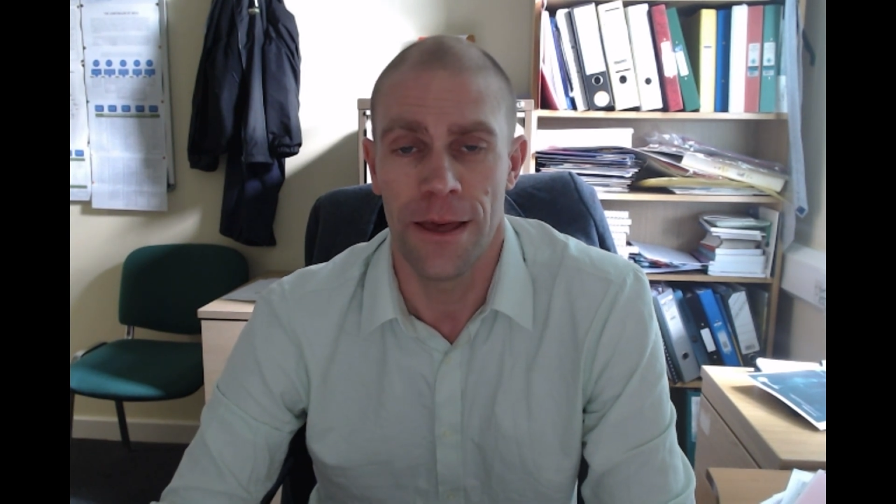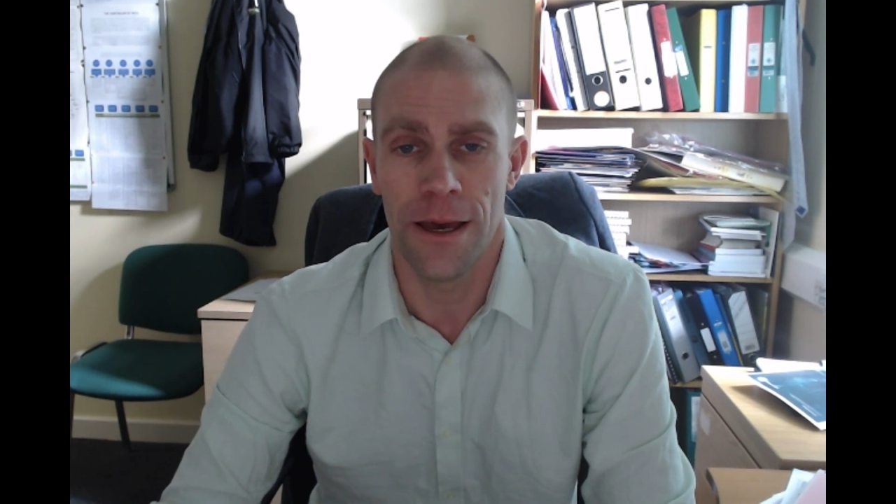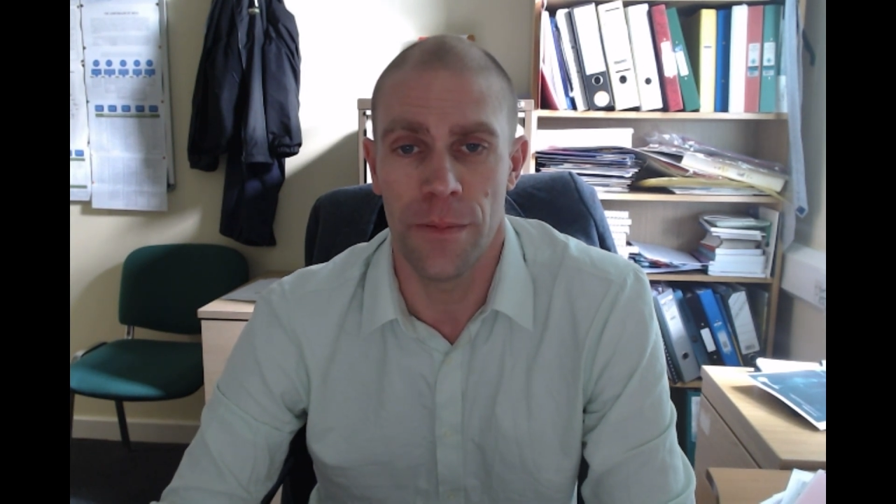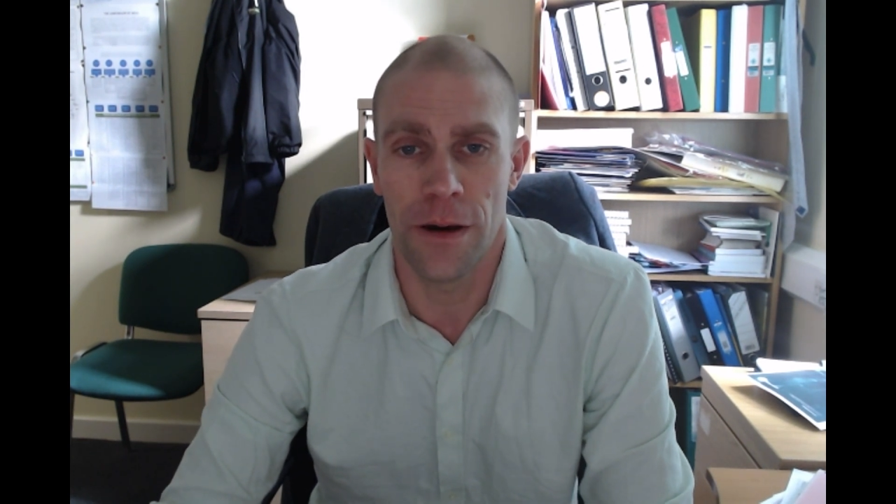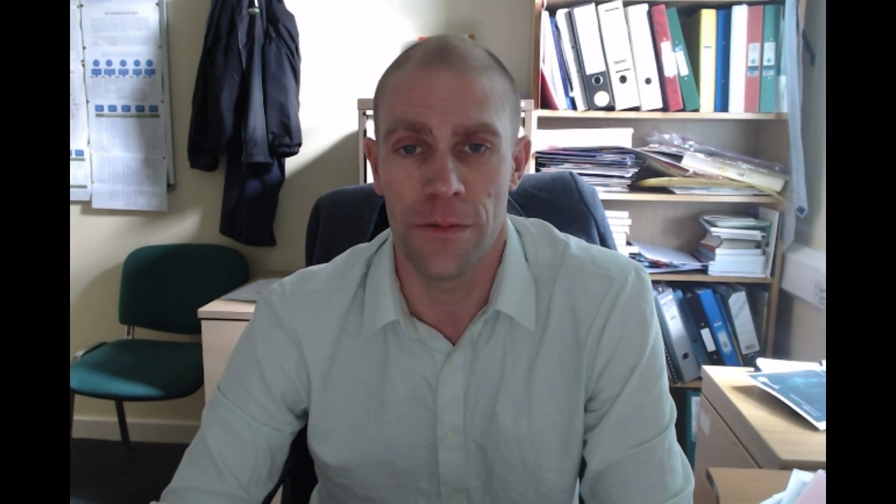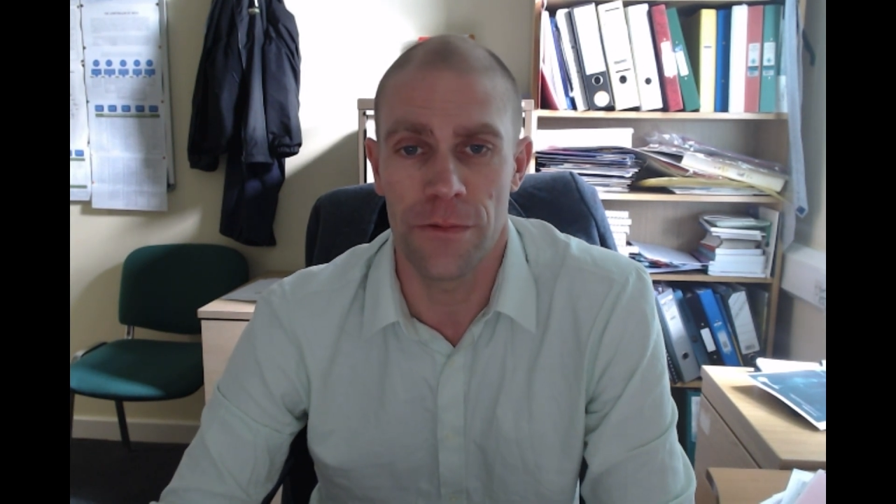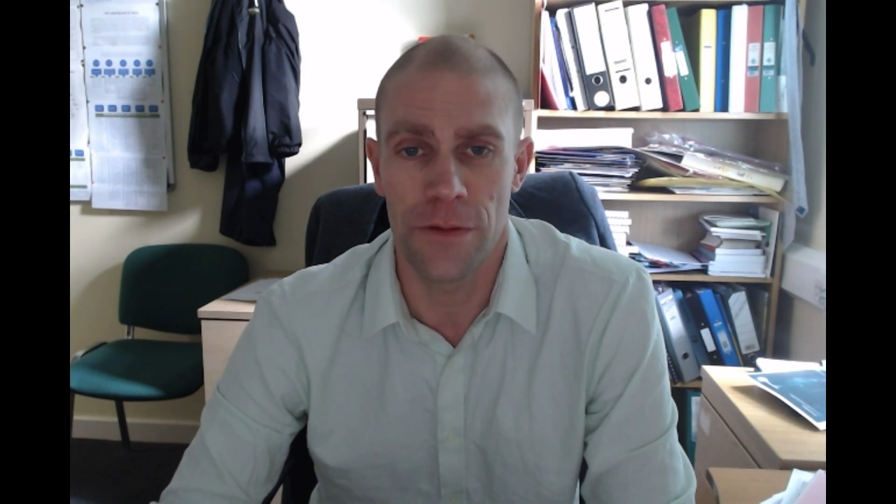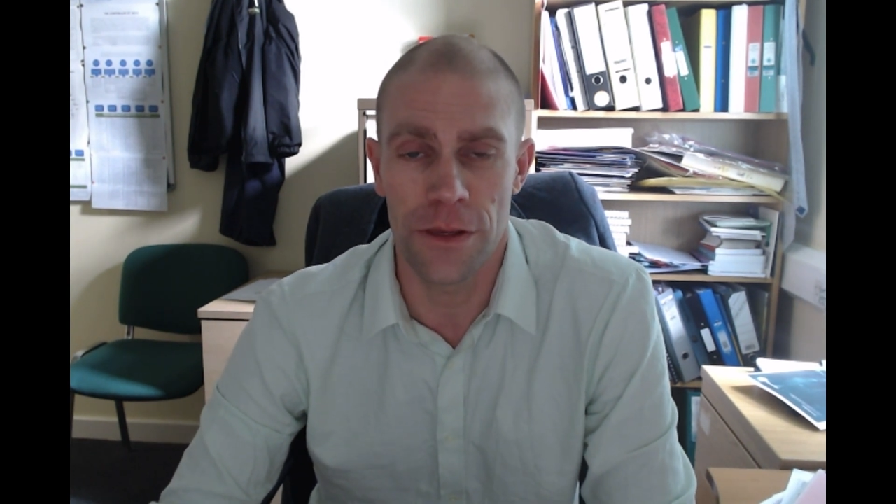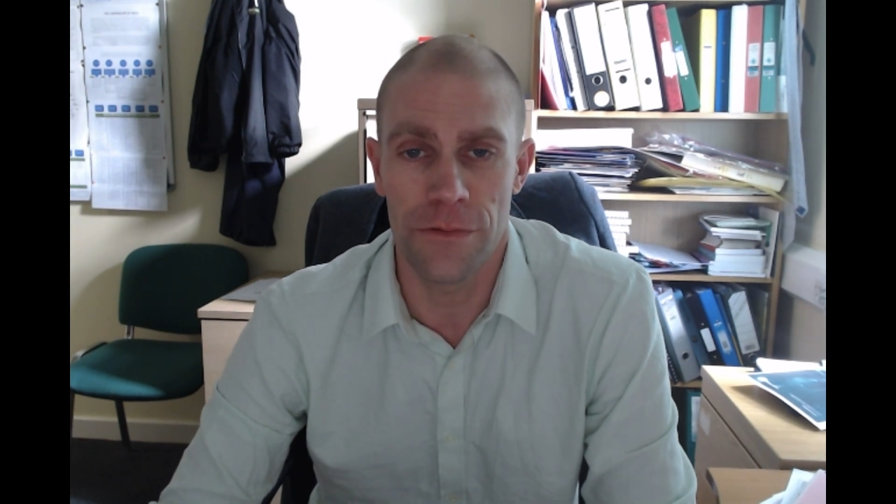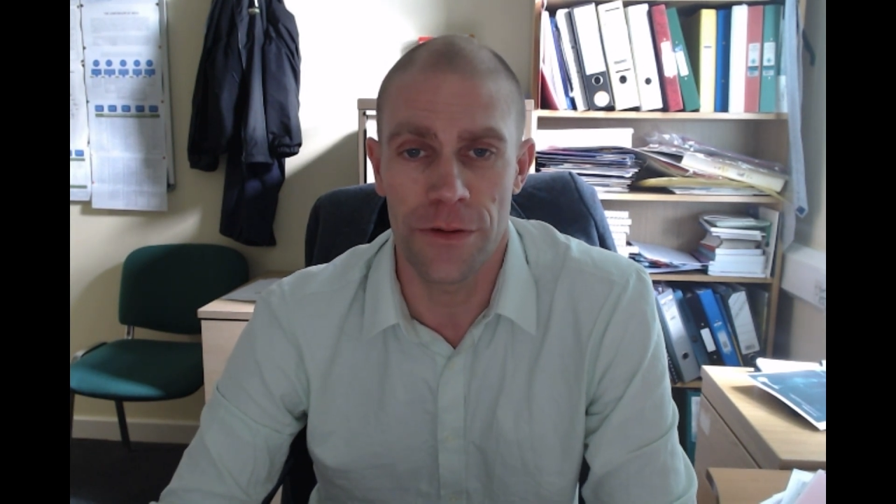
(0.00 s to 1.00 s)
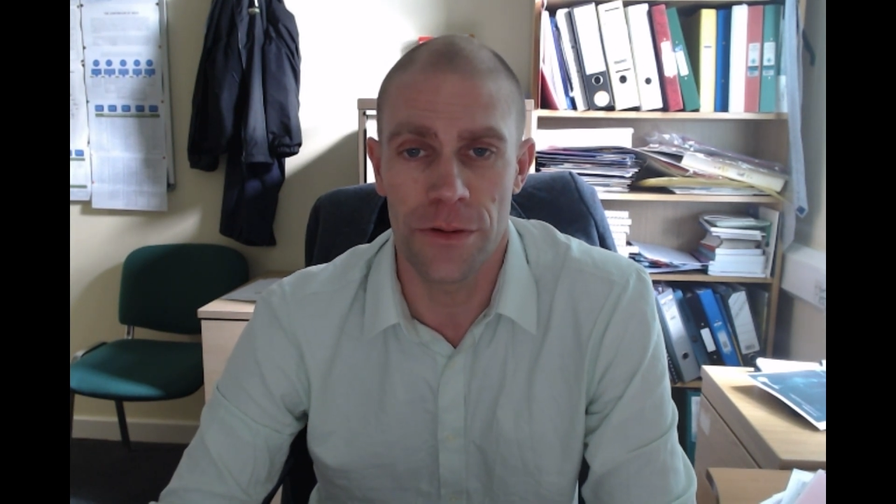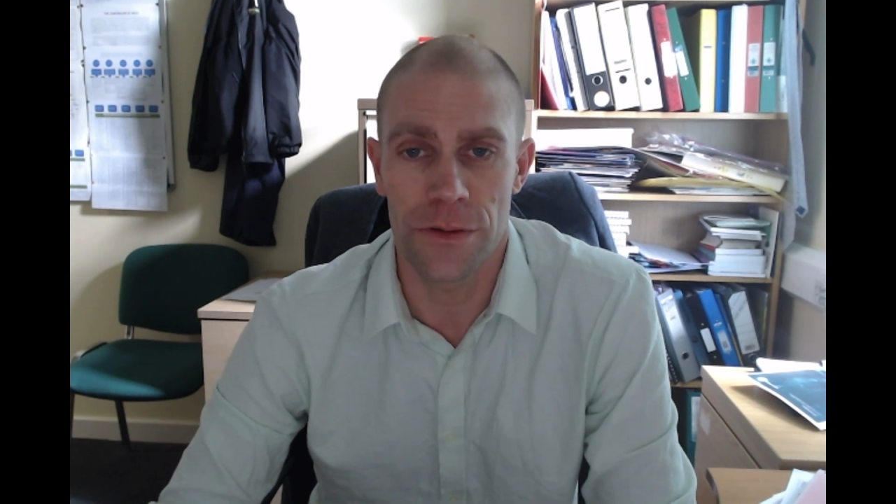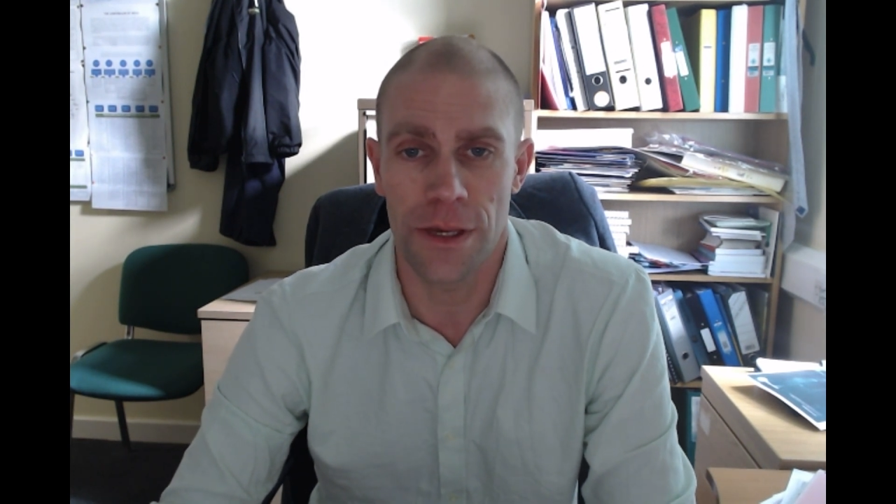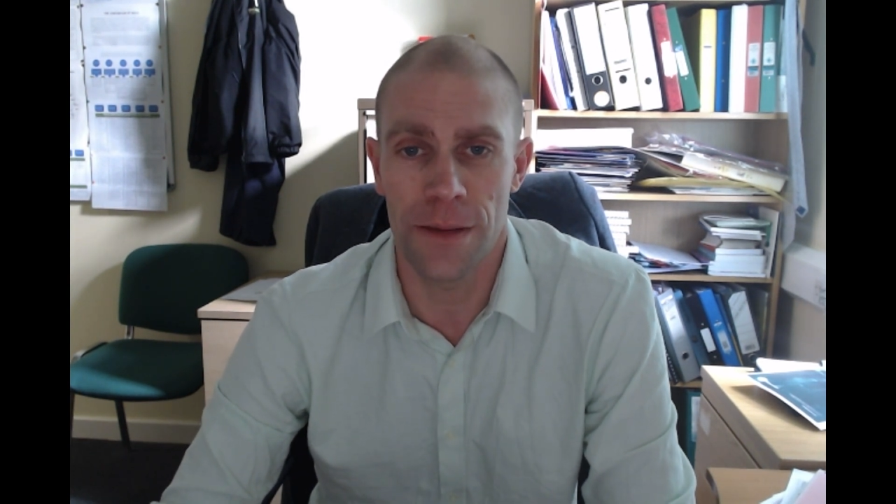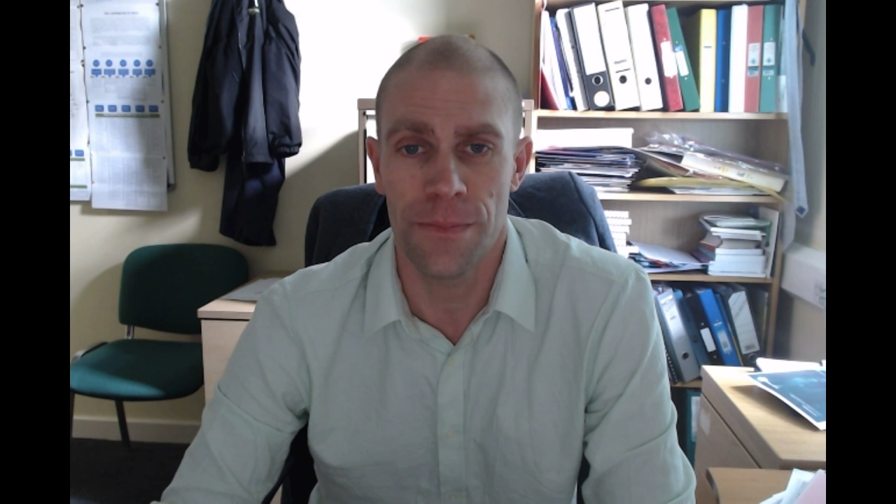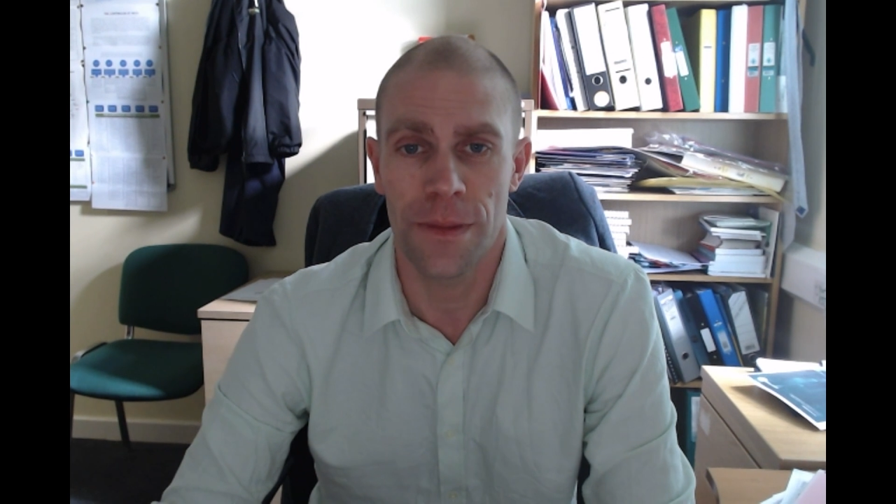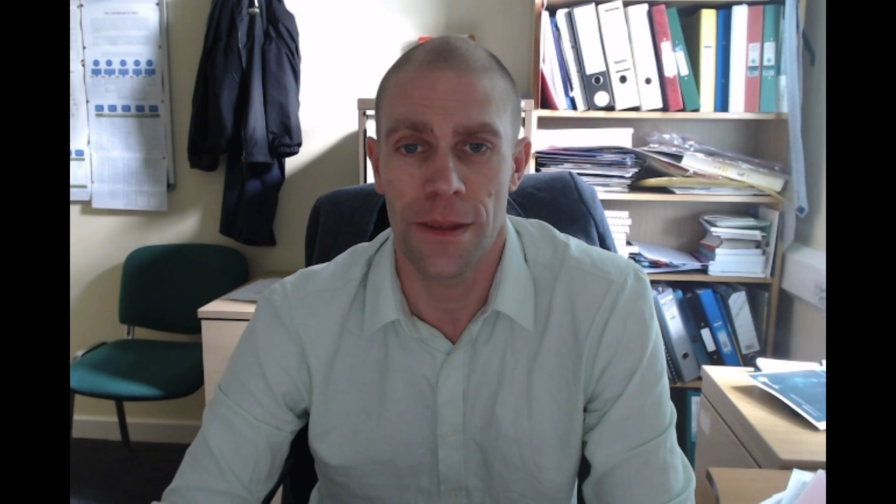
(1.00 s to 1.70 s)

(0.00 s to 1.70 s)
hopefully you feel the same.